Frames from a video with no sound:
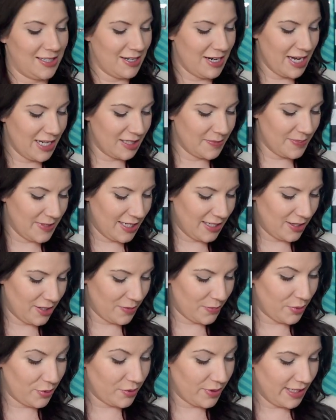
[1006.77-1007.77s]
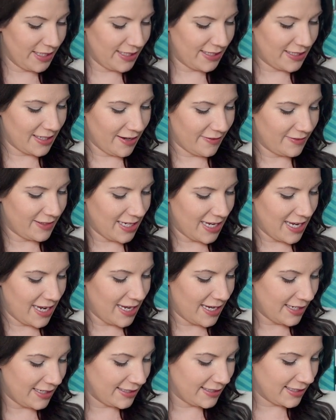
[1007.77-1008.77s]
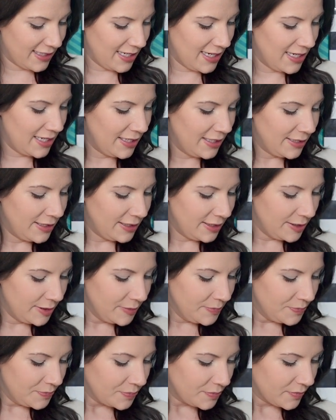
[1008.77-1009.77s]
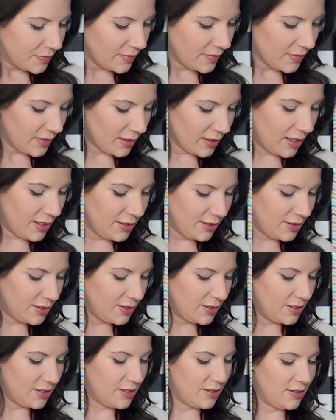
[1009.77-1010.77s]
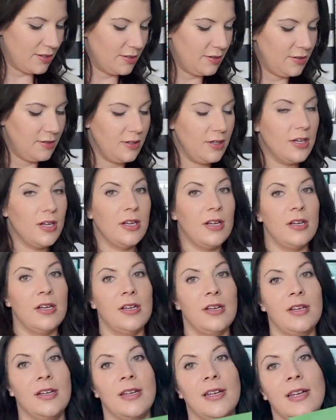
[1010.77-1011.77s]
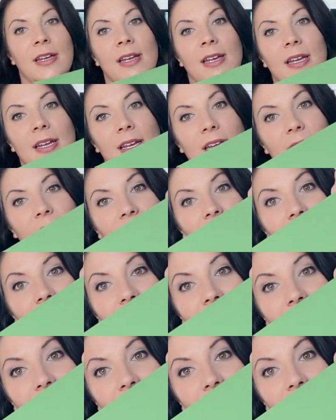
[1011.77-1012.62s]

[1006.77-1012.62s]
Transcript: eggs, but they're pre-stuffed eggs. And so it